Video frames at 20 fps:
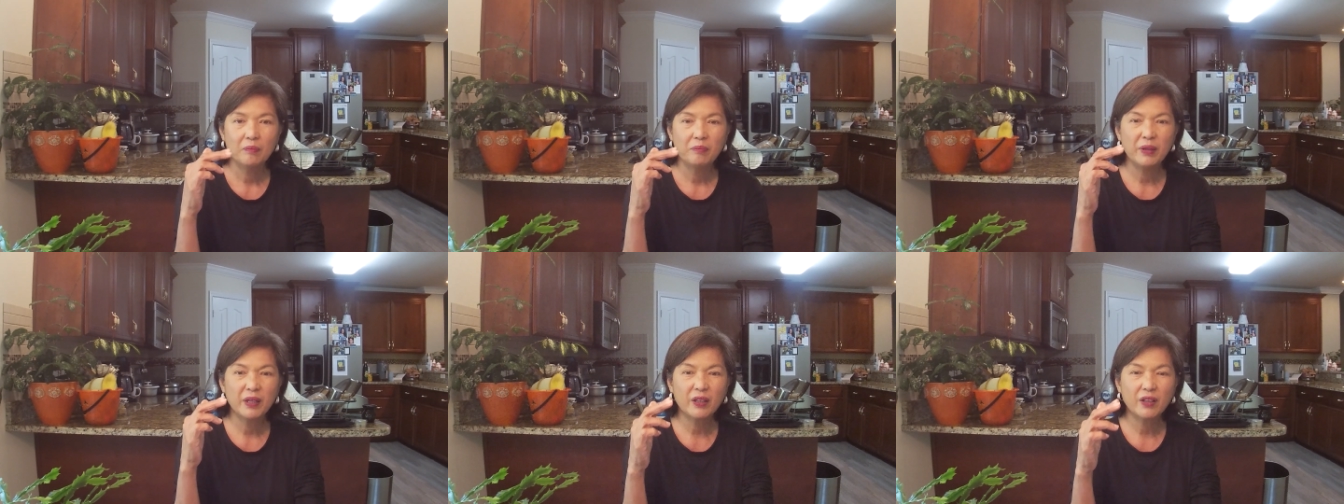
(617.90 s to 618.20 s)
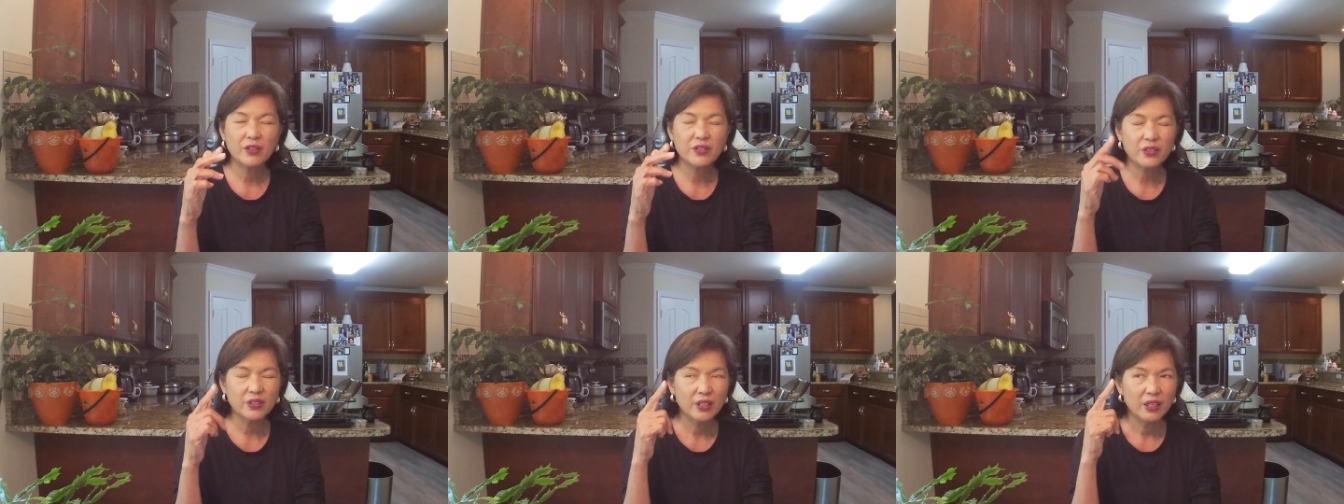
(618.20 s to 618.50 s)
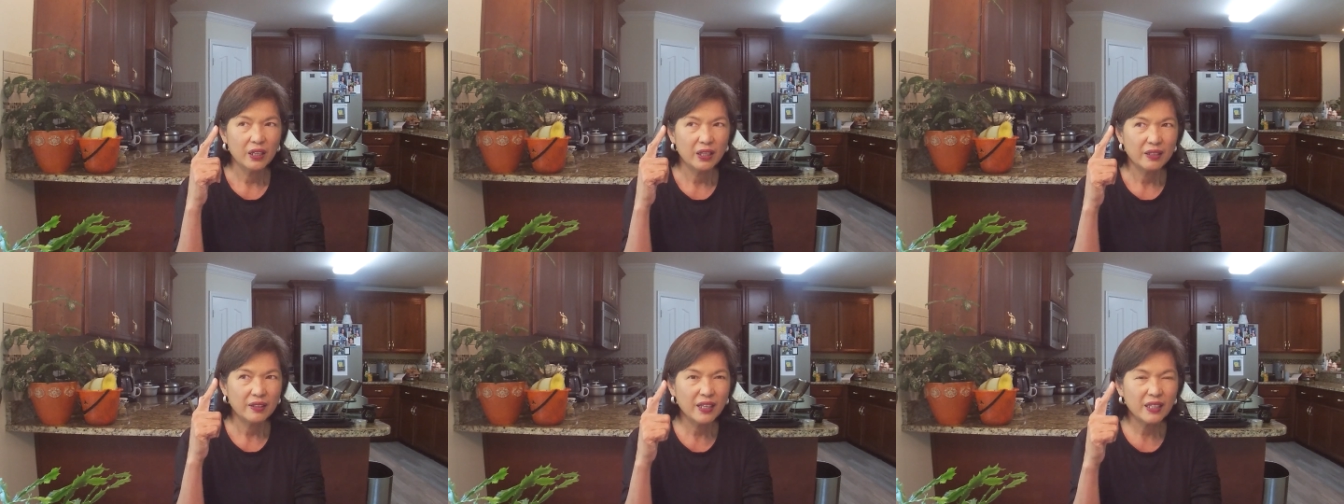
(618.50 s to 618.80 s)
because
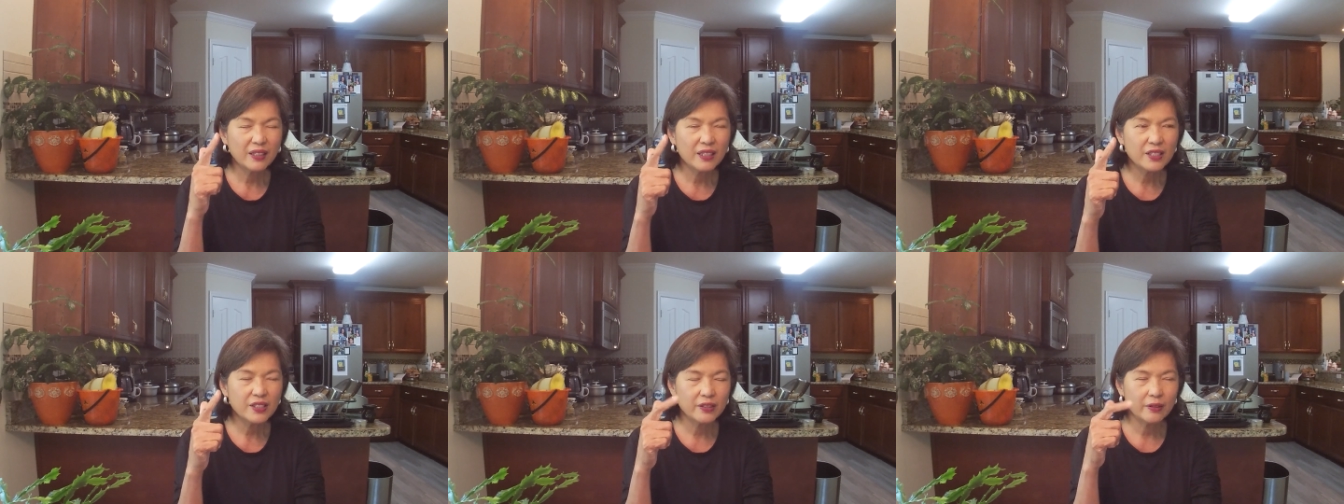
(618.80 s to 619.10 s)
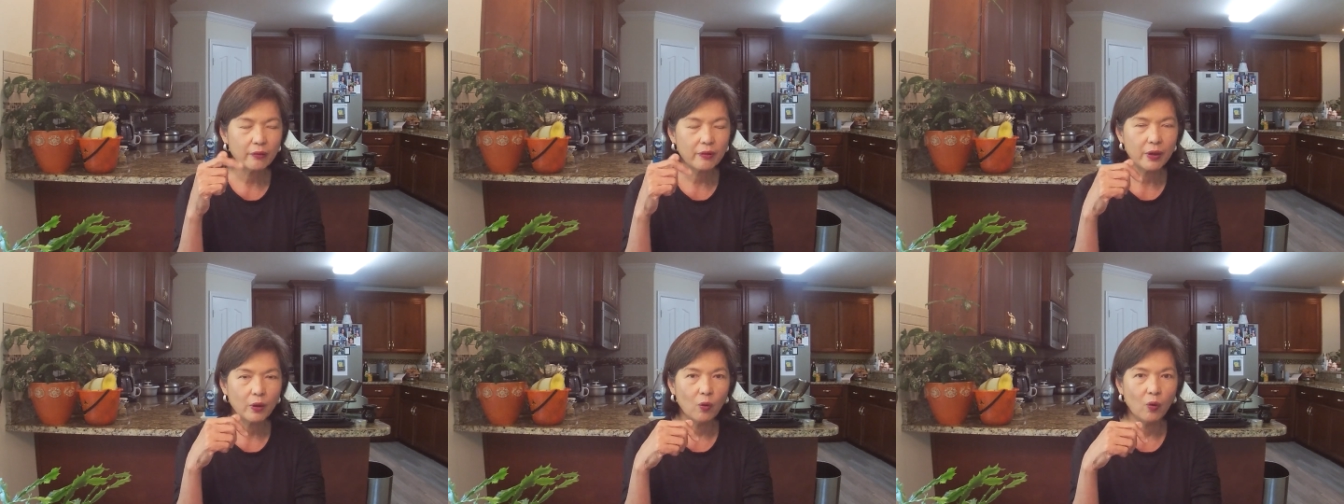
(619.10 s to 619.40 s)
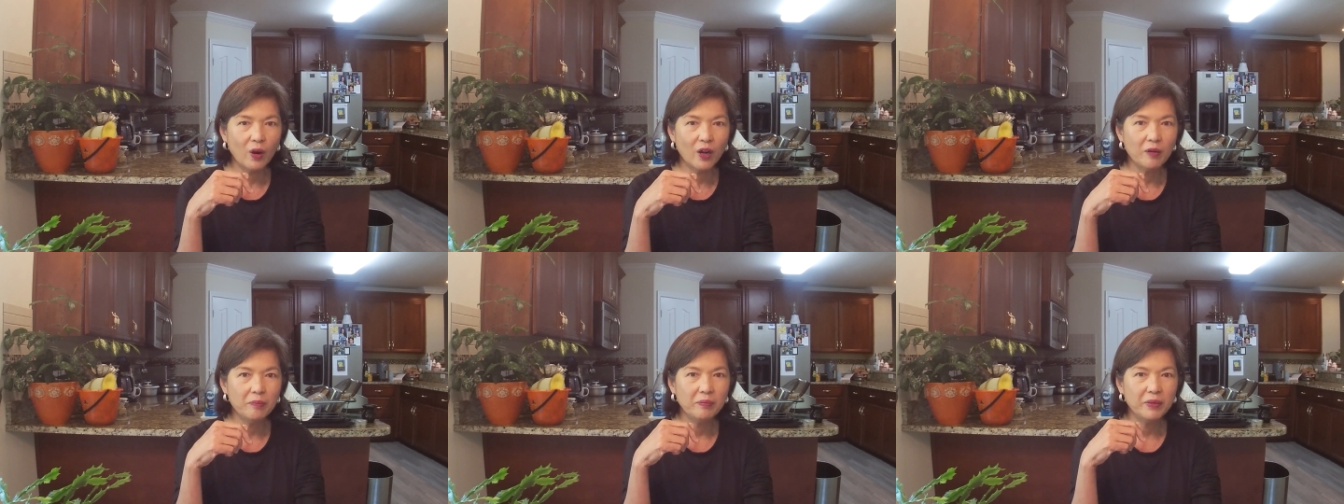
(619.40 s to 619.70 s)
that is the
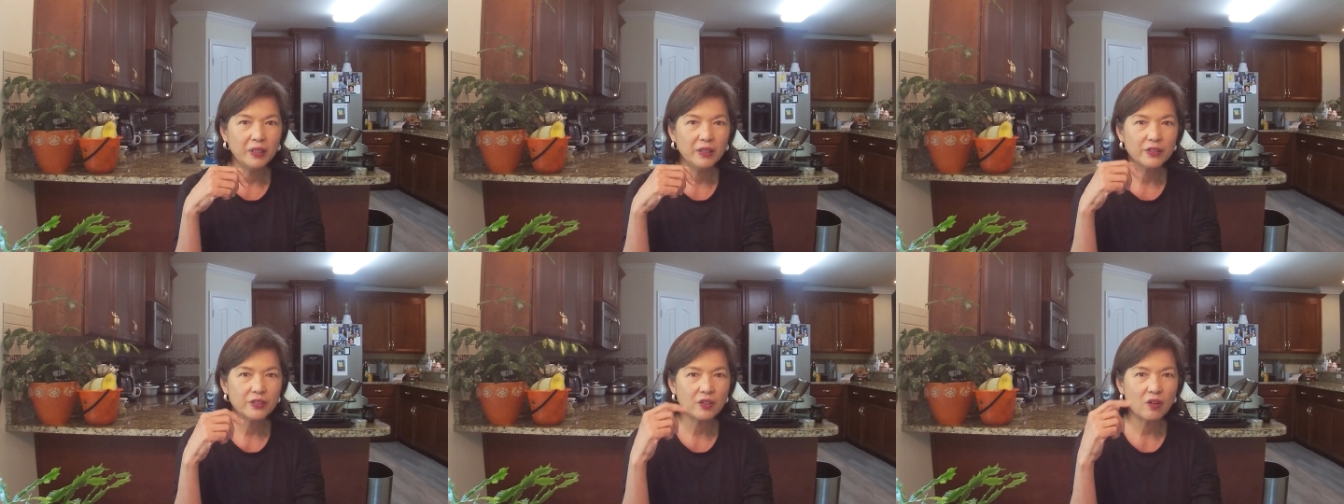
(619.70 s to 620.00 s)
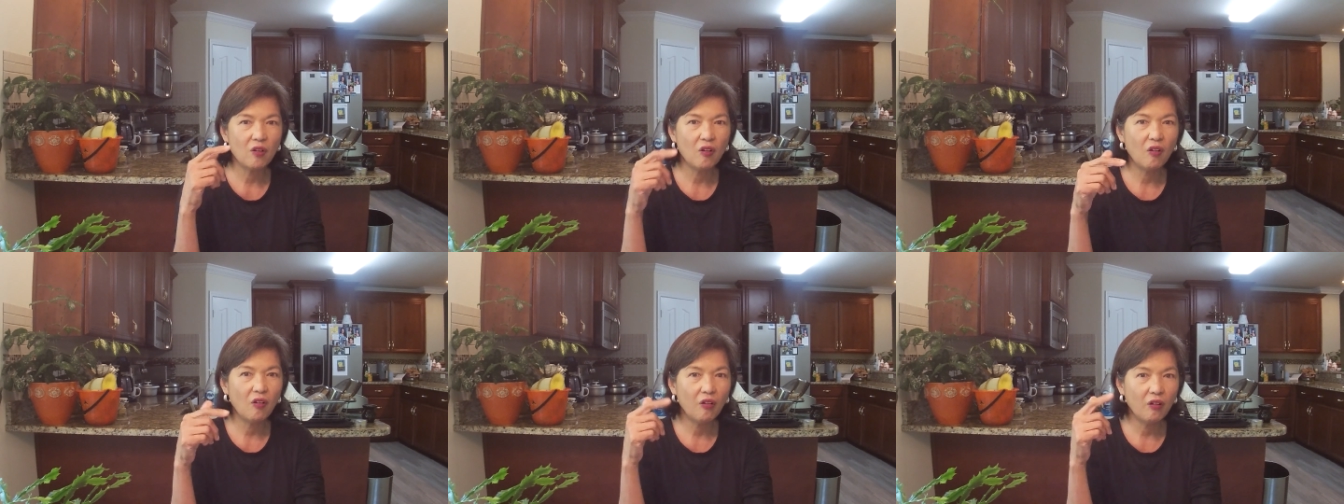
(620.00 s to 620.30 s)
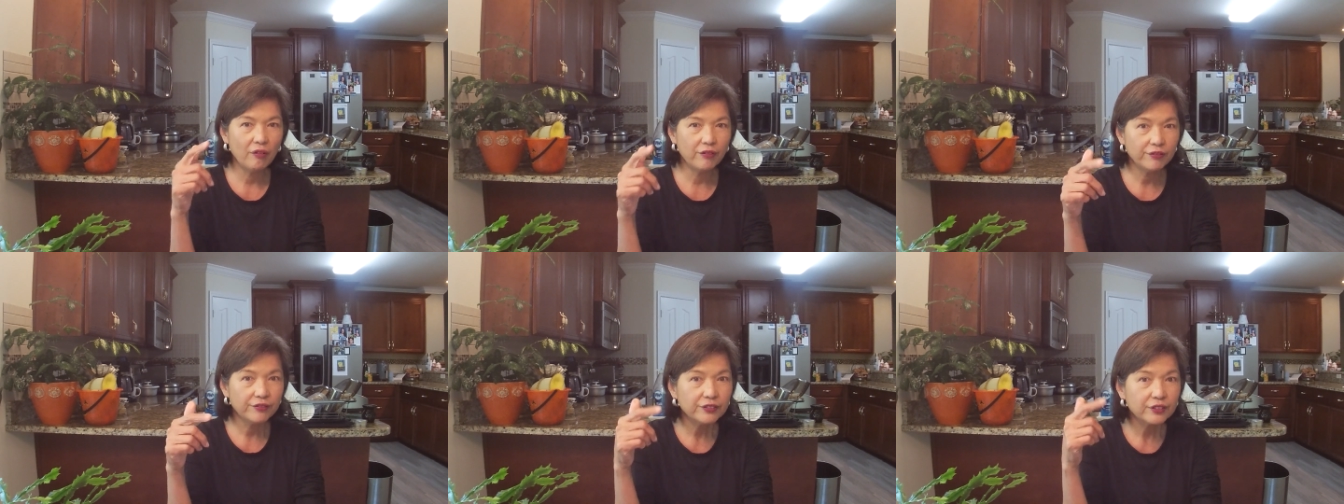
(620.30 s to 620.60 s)
requirement
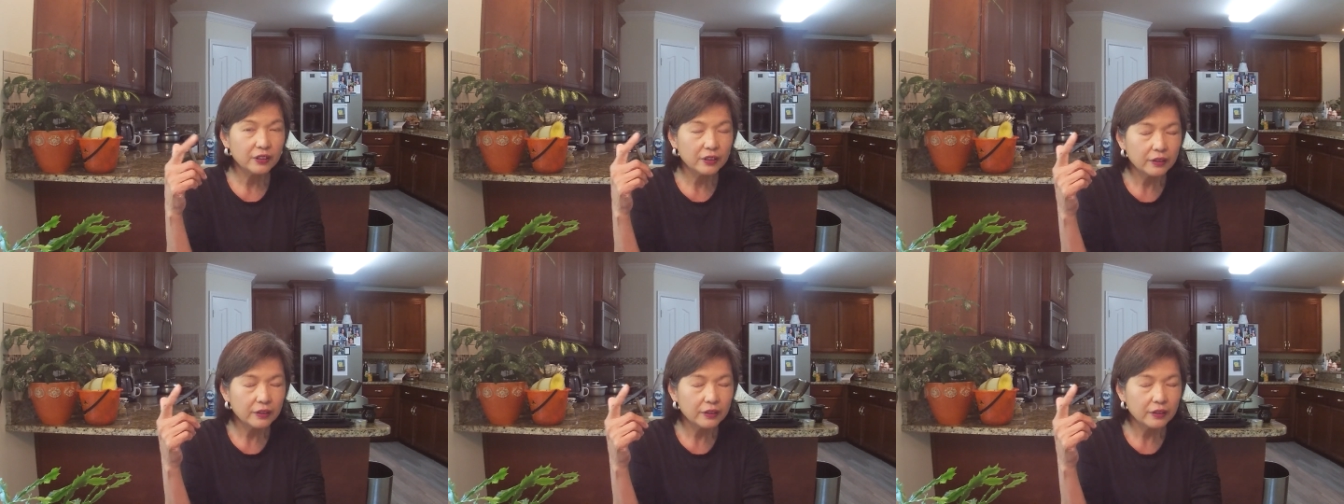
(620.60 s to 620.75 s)
of